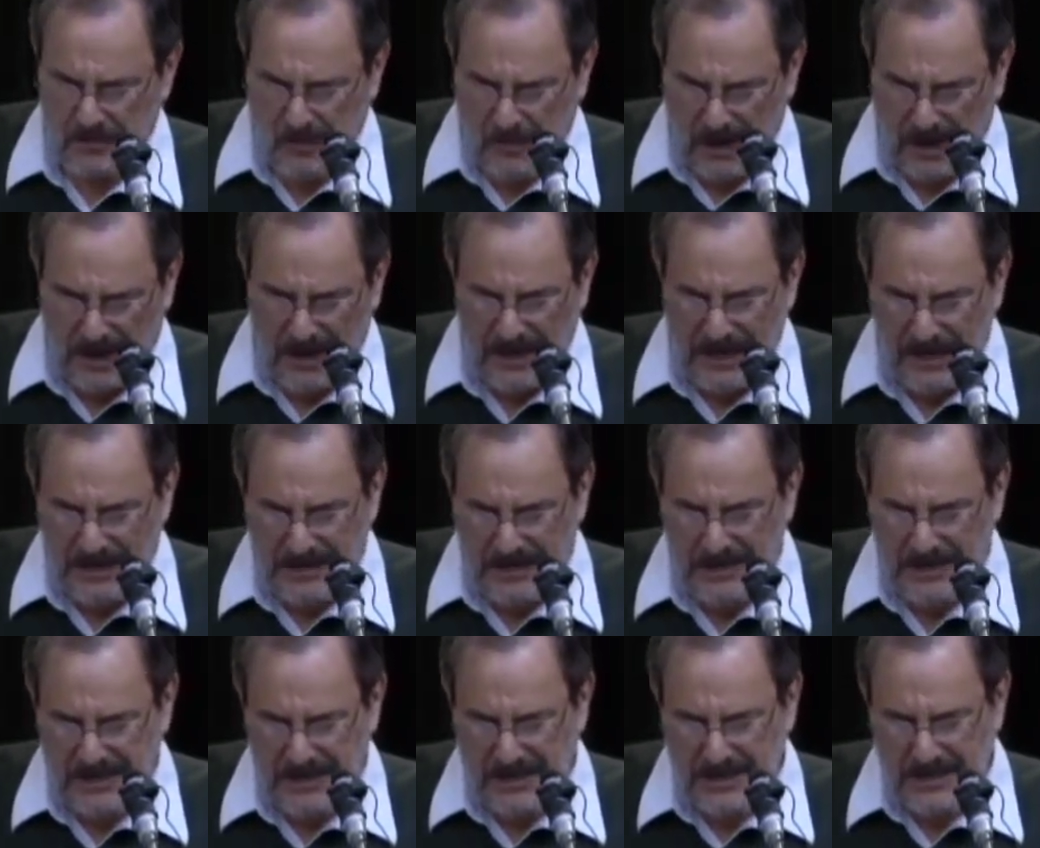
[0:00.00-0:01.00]

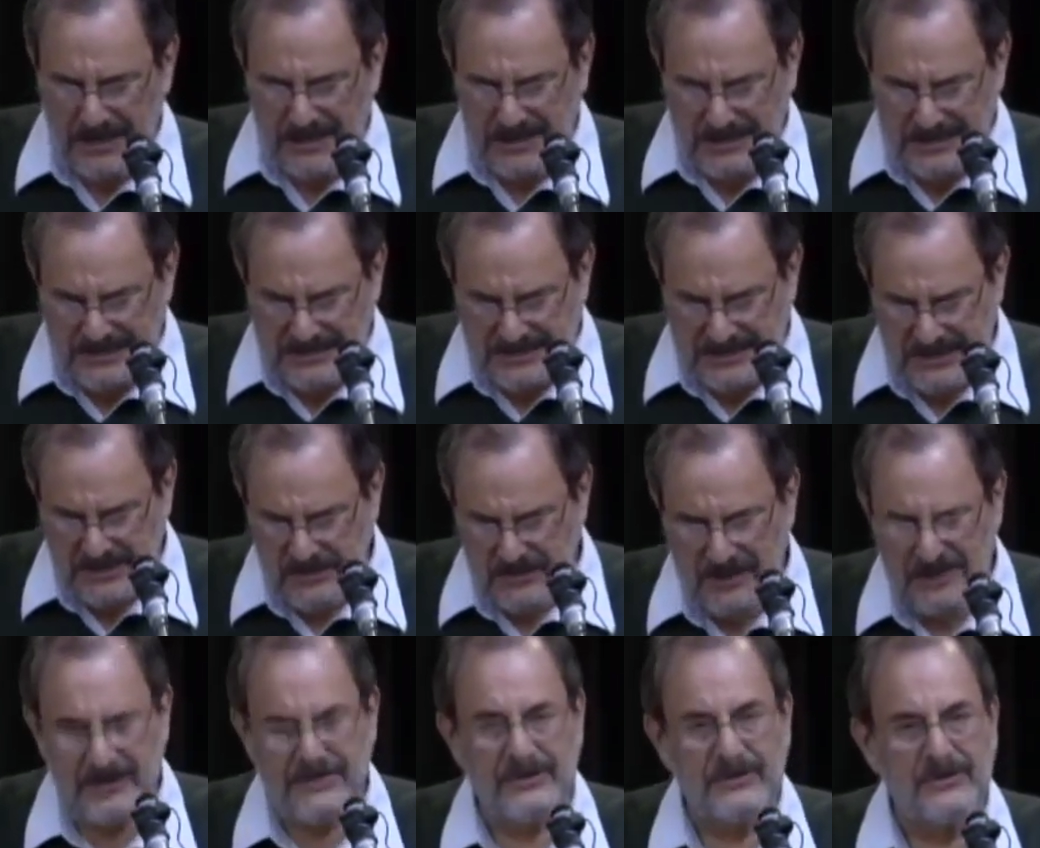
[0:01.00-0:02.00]
Why? is
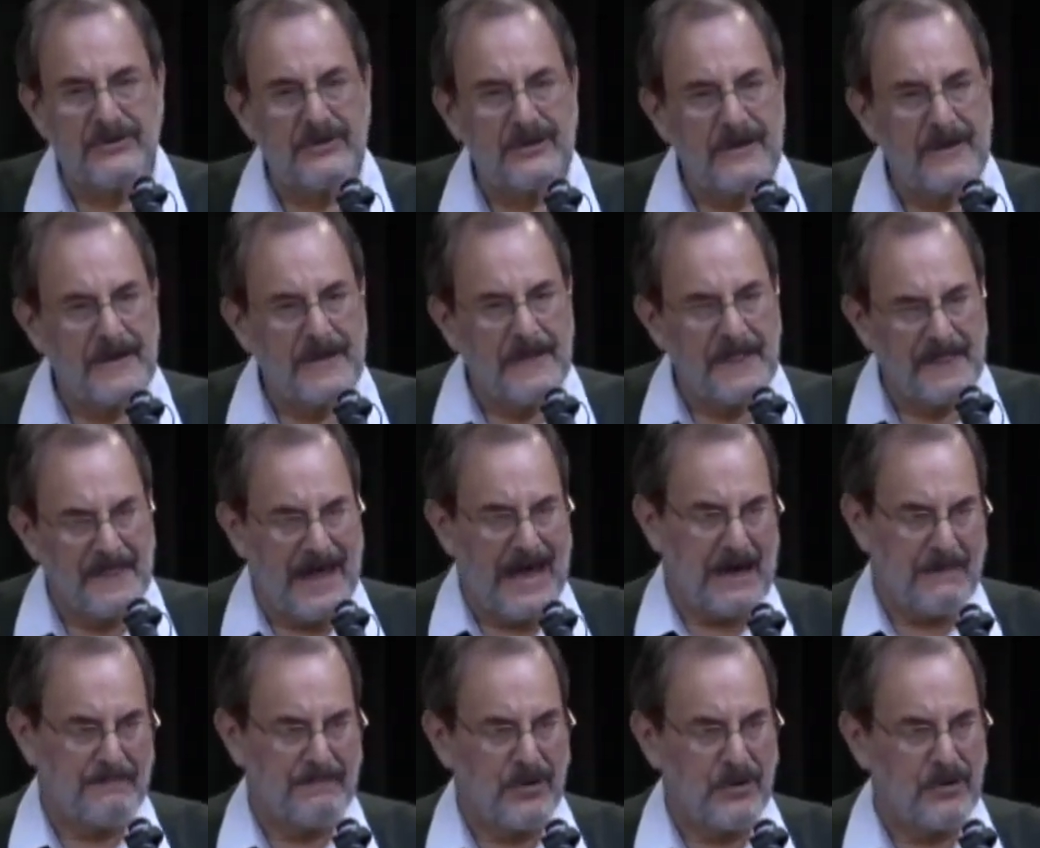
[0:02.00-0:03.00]
there under
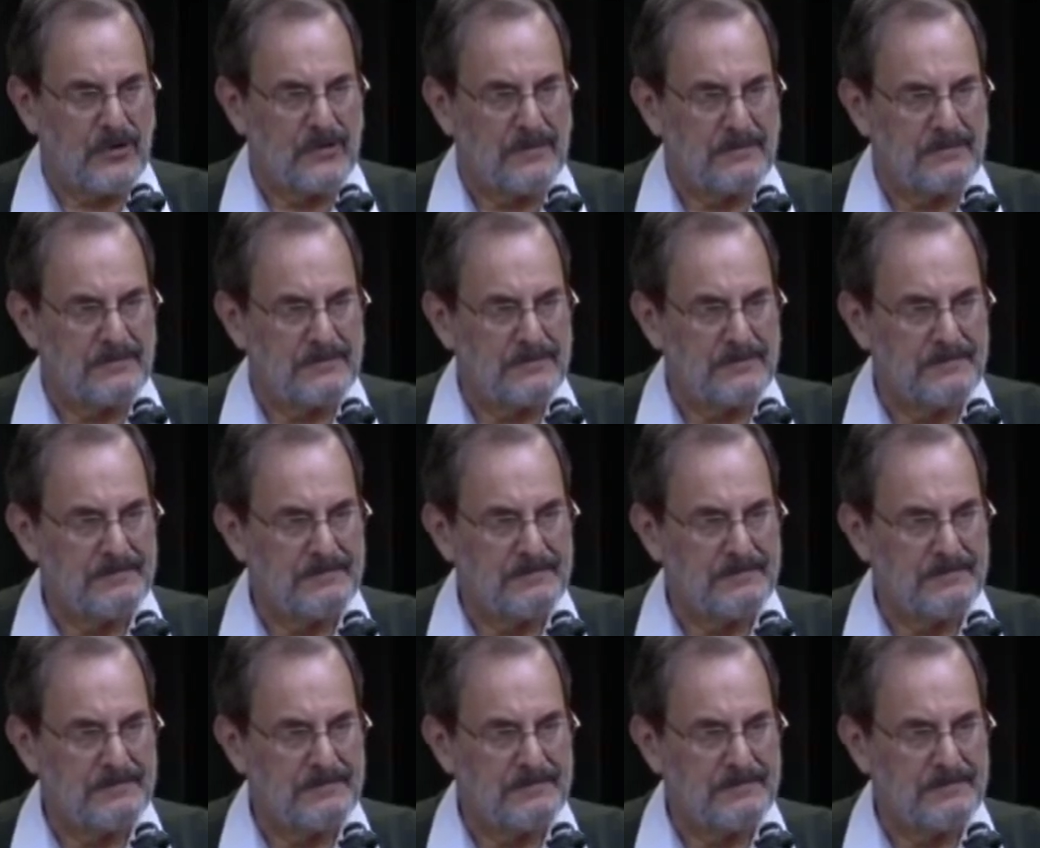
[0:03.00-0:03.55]
that poem?